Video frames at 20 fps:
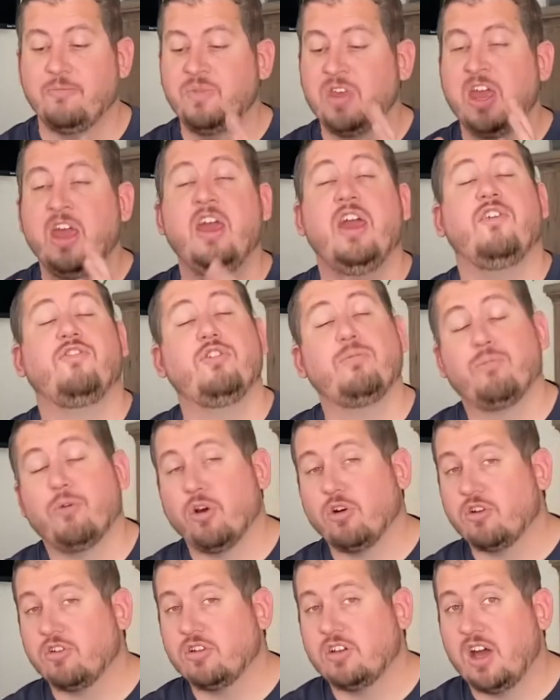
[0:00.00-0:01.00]
if you broke your
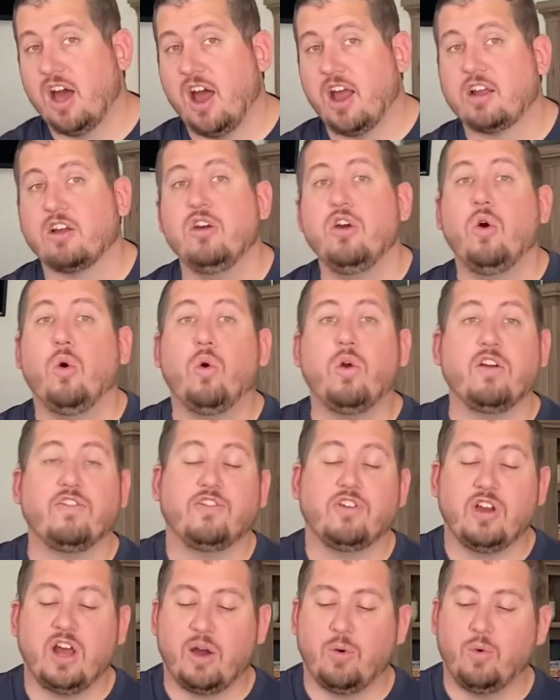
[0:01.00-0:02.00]
dock or if you're
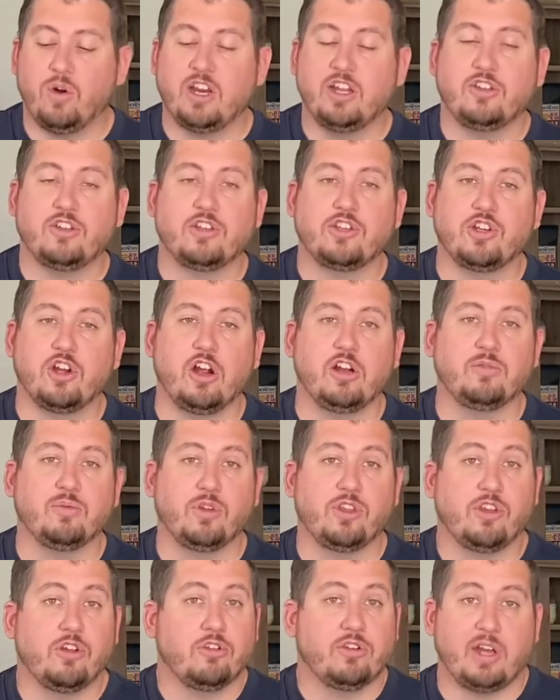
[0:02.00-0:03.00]
not wanting to charge with your
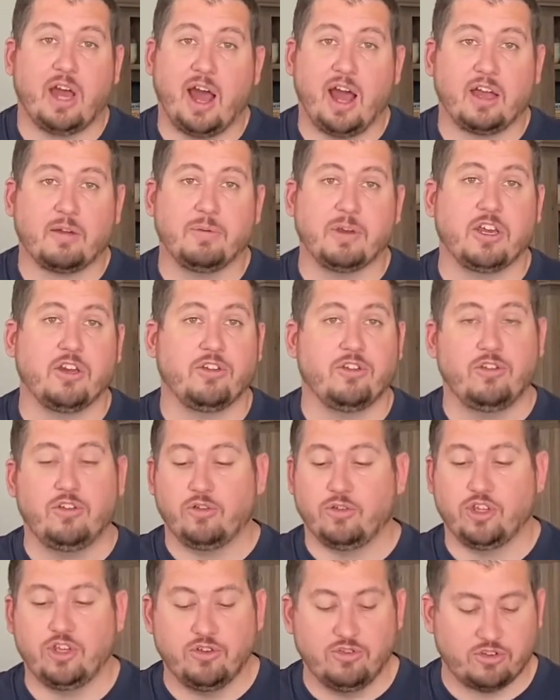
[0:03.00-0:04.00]
dock because you don't
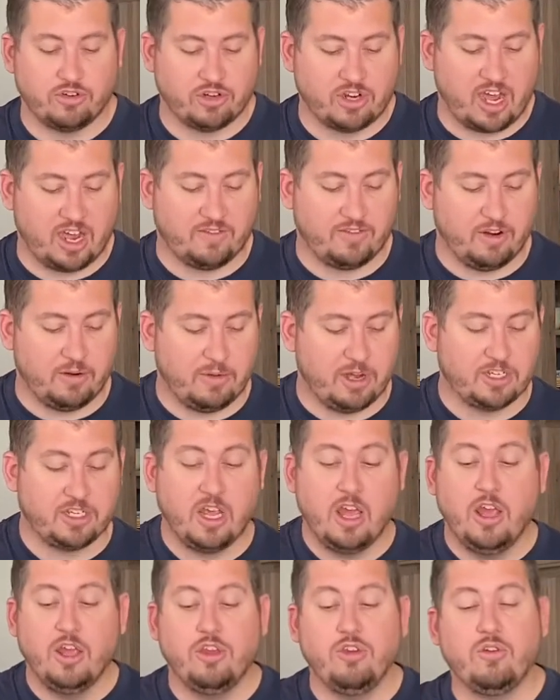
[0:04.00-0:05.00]
use your dock very much,
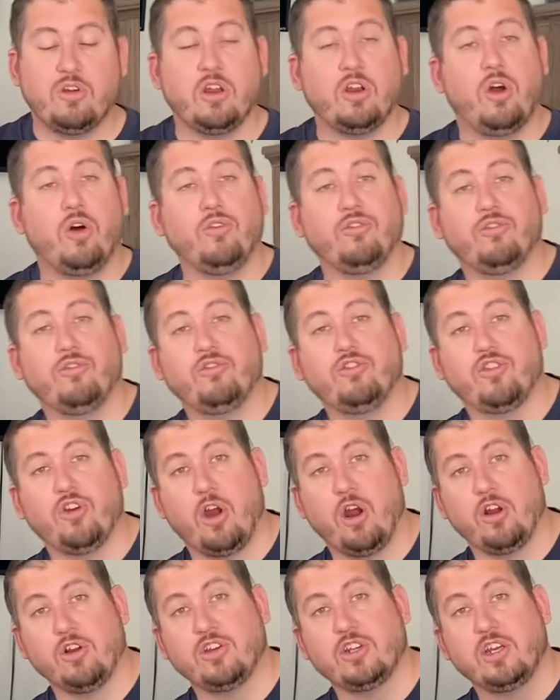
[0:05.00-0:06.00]
you can also
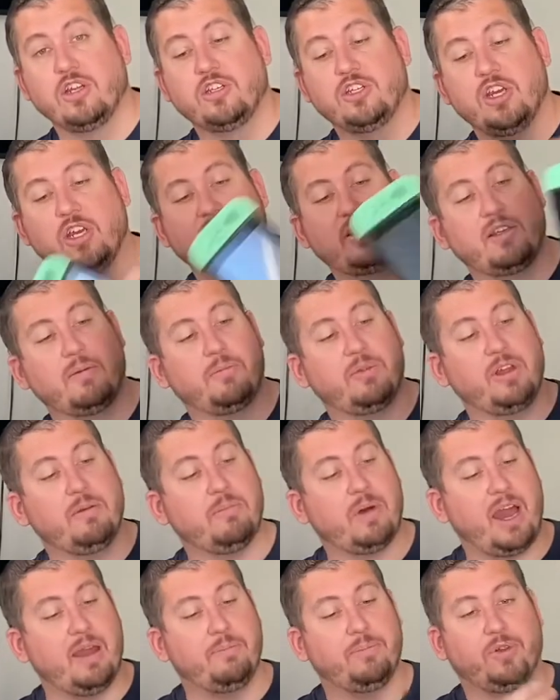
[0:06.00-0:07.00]
charge just simply by
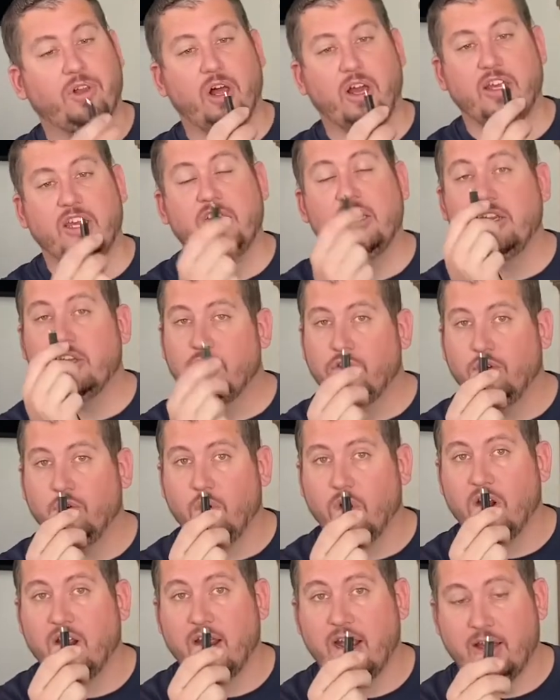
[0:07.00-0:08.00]
plugging
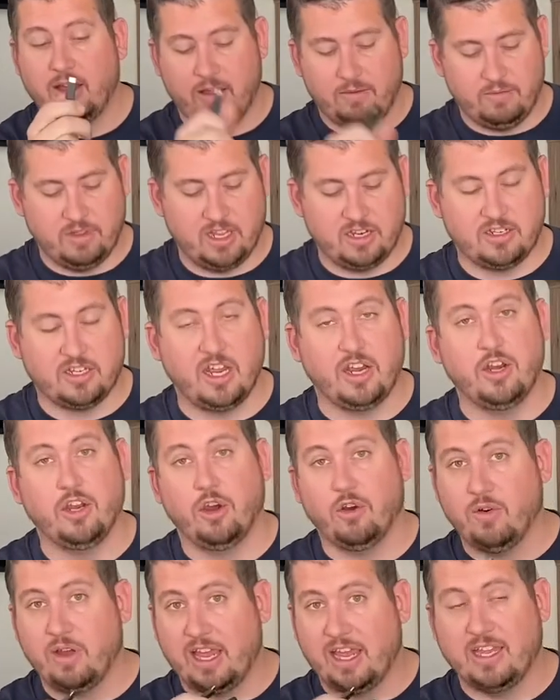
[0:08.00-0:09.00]
your Nintendo
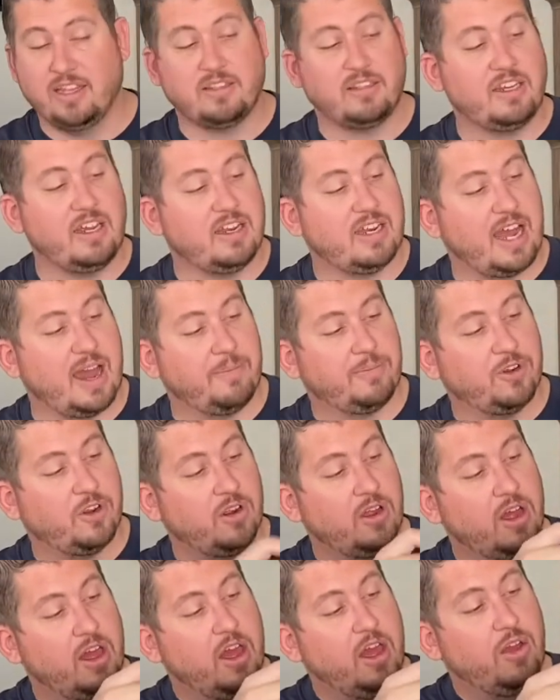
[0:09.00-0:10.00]
AC adapter
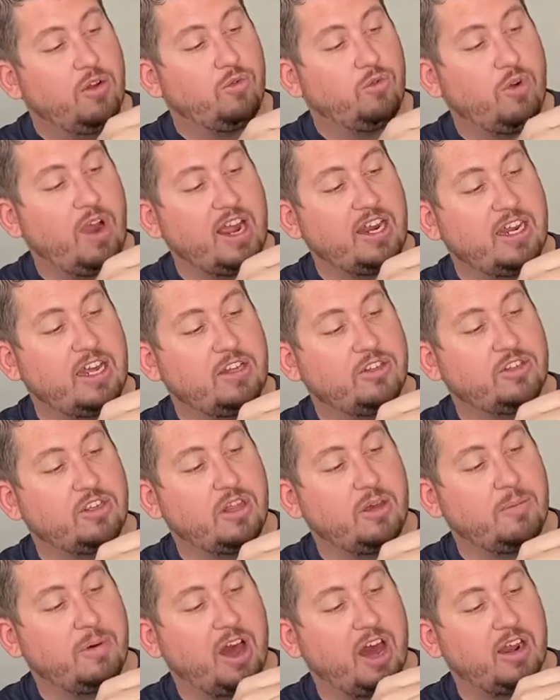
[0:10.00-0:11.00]
right into the
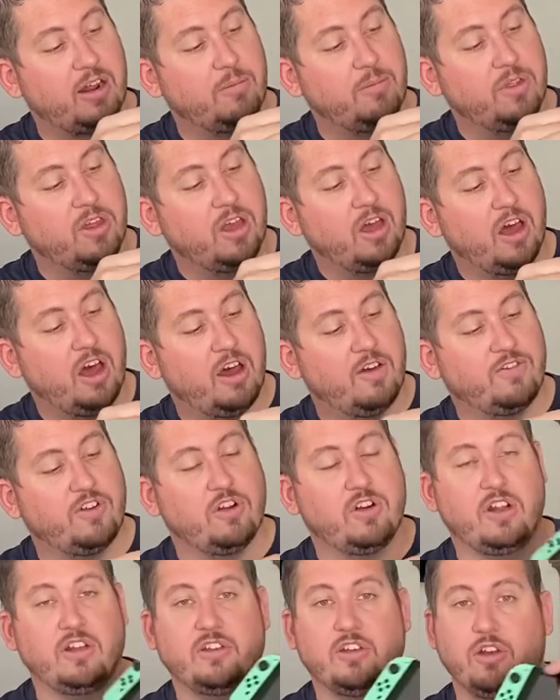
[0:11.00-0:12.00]
bottom of your
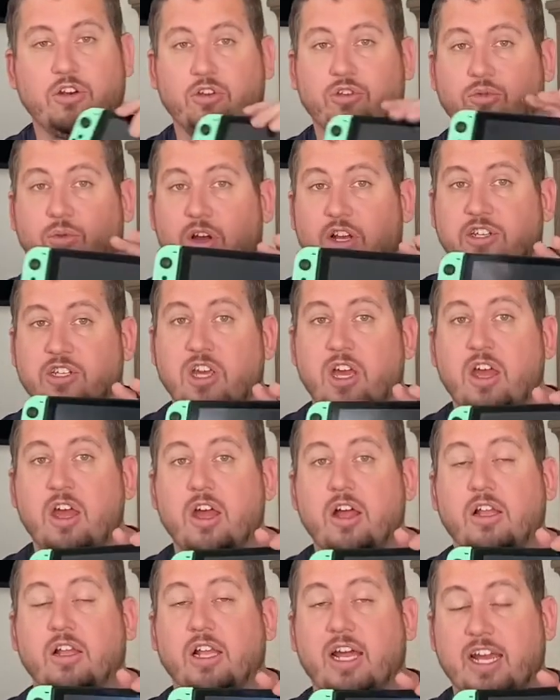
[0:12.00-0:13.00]
Nintendo Switch
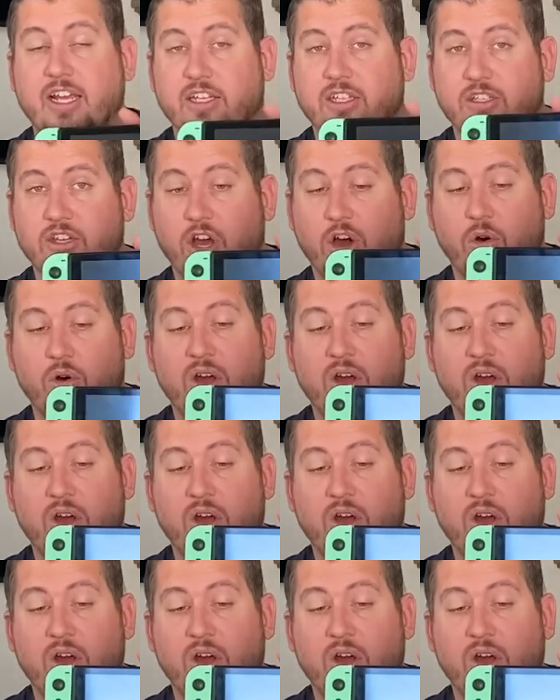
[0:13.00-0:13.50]
like so.